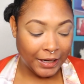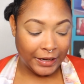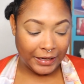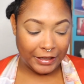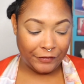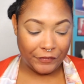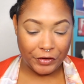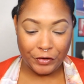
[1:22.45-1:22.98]

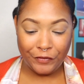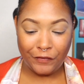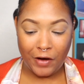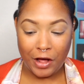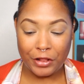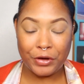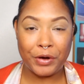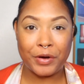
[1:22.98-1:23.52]
If you
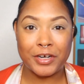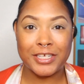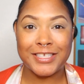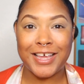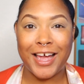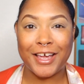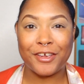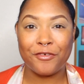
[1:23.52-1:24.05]
follow
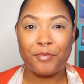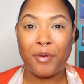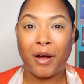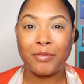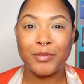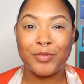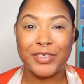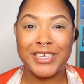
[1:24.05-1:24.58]
Odenseye, you've
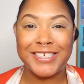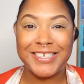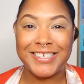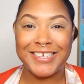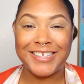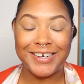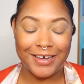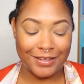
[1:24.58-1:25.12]
probably
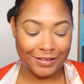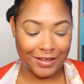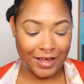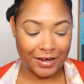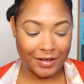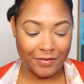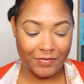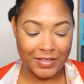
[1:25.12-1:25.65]
seen a
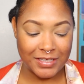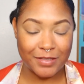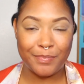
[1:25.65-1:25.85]
lot of these